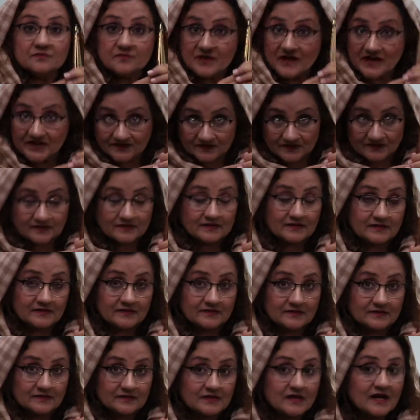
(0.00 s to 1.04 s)

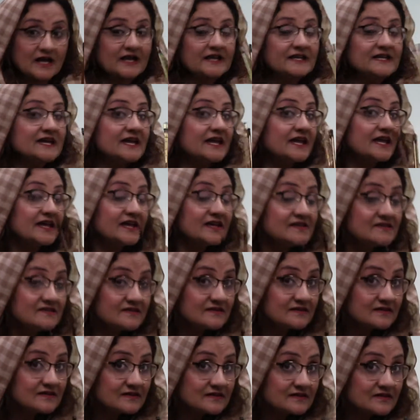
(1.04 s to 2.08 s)
pencils. Alia has
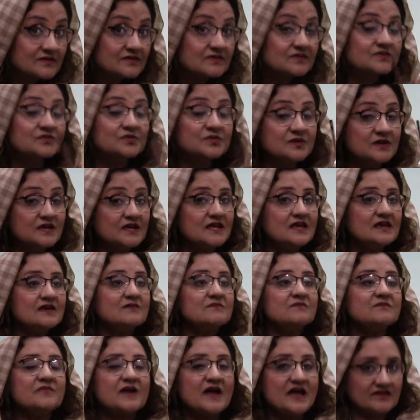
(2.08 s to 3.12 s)
3
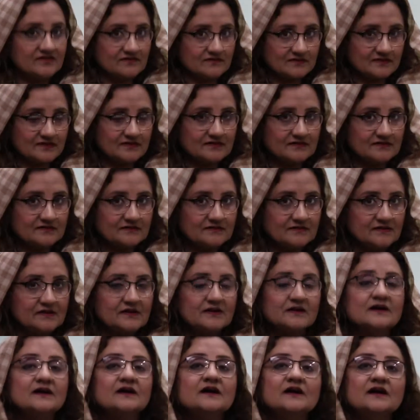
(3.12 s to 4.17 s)
pencils.
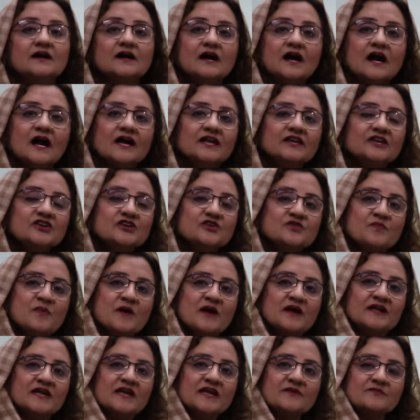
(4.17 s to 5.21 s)
Alishma
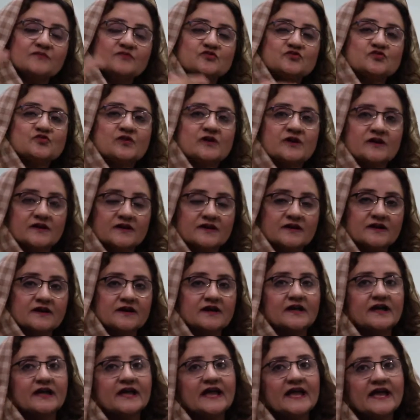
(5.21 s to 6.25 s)
came to her
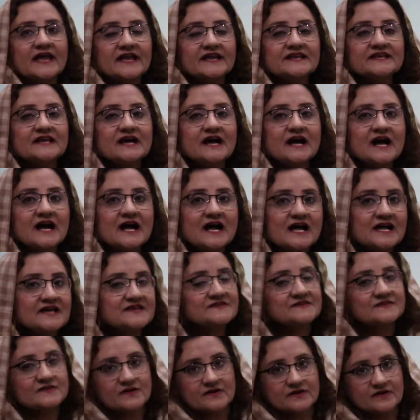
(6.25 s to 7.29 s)
and
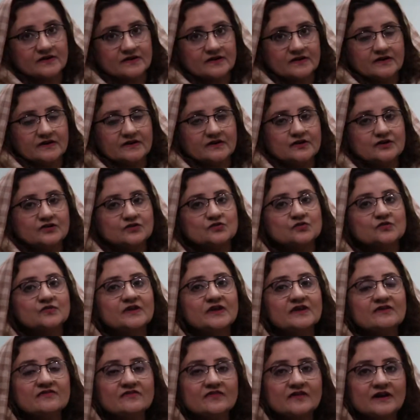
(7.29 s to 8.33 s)
asked her to
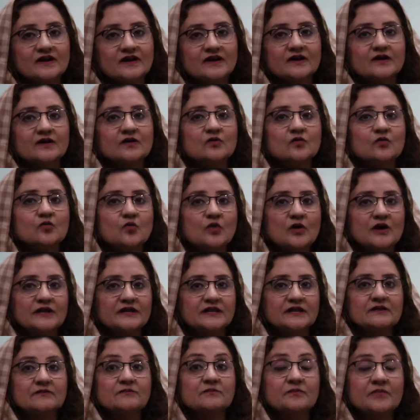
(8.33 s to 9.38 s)
give her
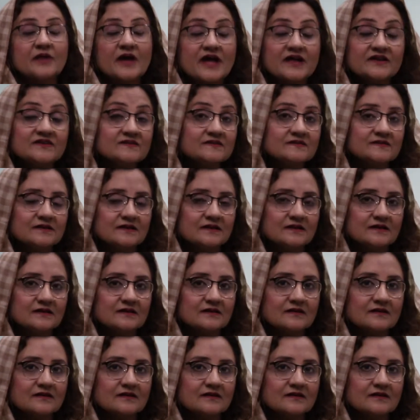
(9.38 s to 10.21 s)
1 pencil.